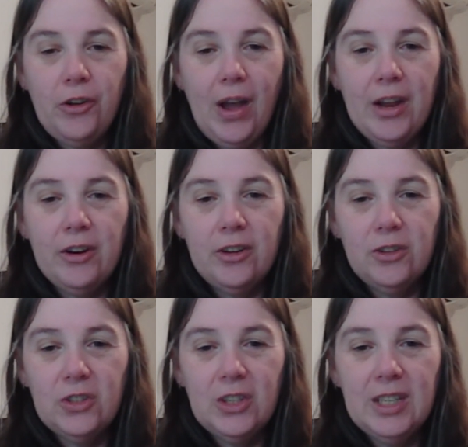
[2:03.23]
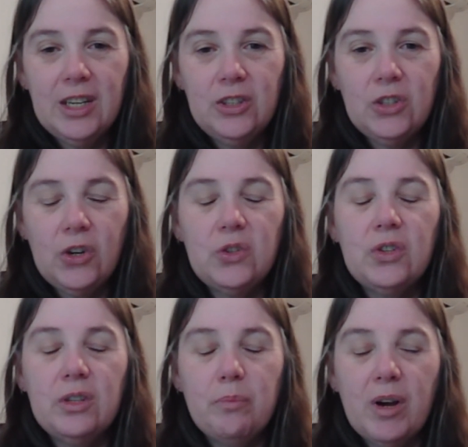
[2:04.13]
and I also get a
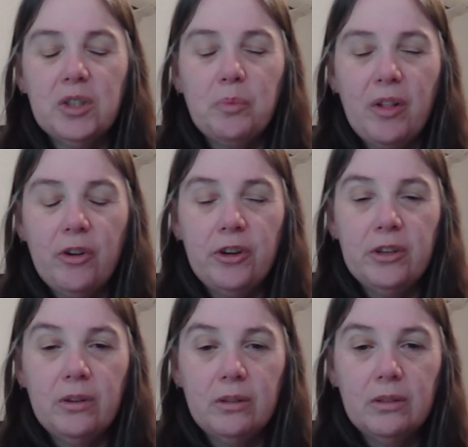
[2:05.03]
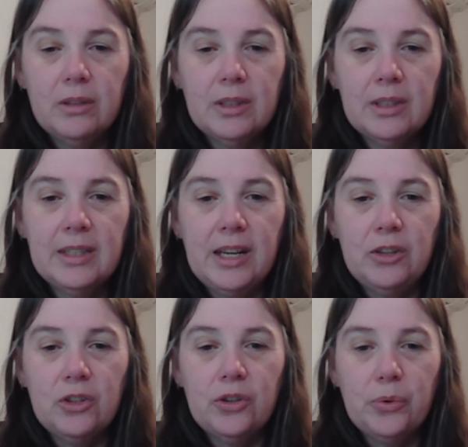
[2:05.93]
toasted marshmallow
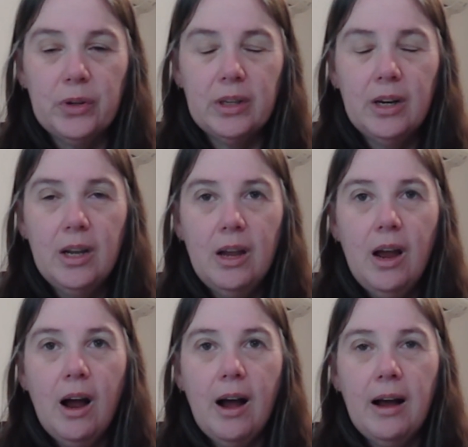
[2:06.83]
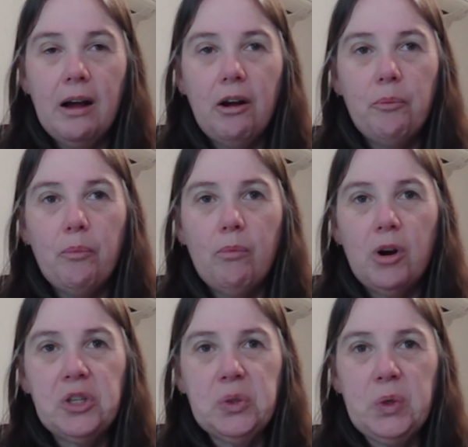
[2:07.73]
scent to it.
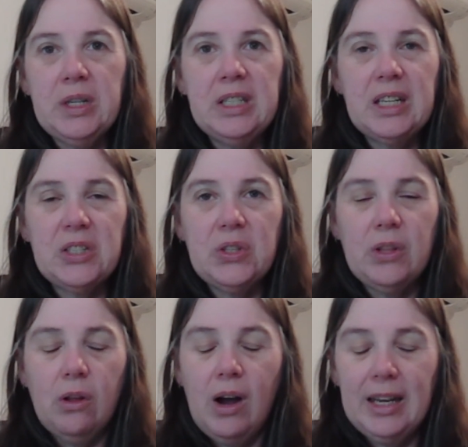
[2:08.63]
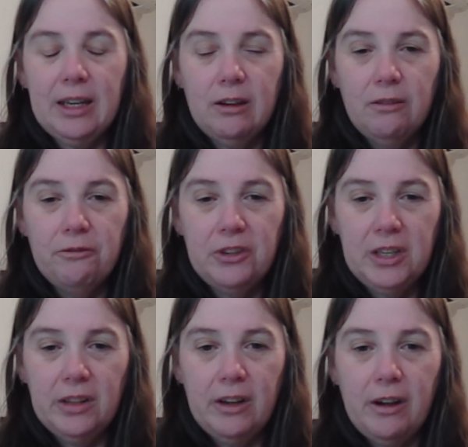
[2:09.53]
My daughter doesn't like
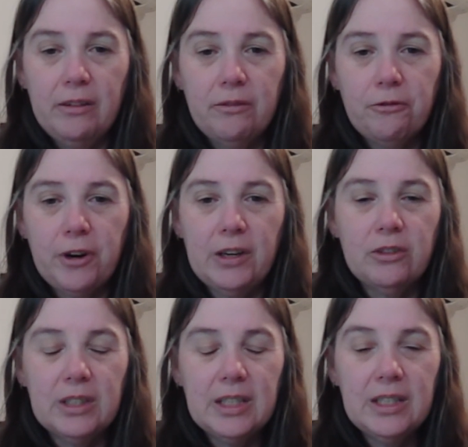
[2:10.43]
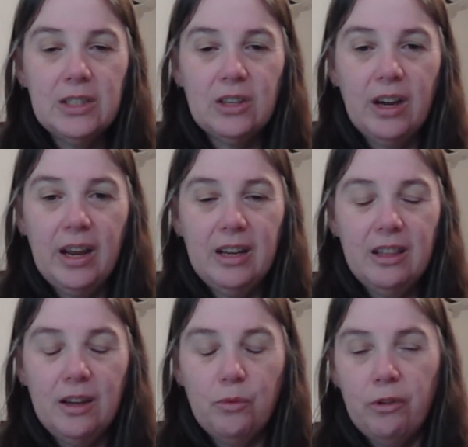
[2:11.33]
vanilla fragrances, so
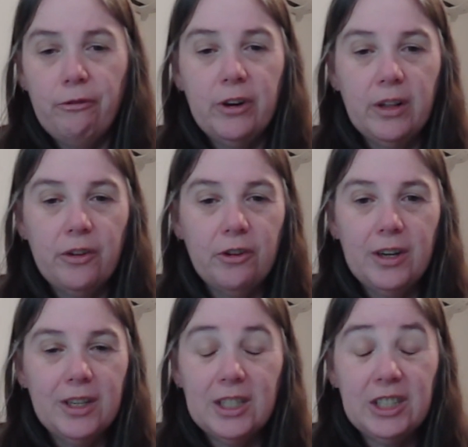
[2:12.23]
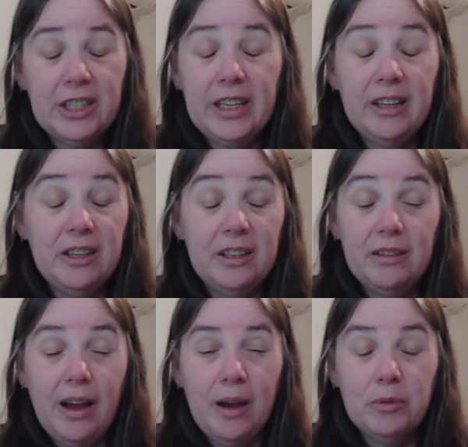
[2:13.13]
anything with vanilla in it
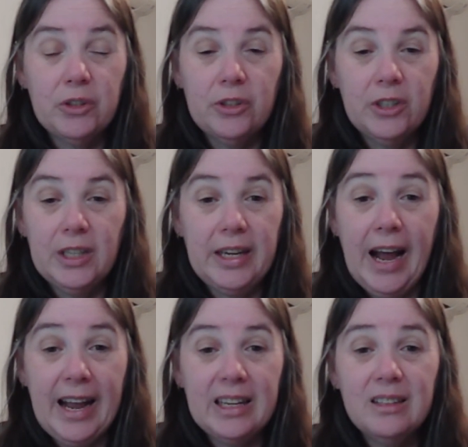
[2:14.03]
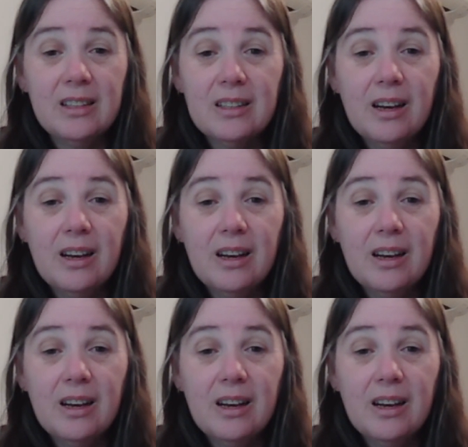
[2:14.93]
she absolutely hates.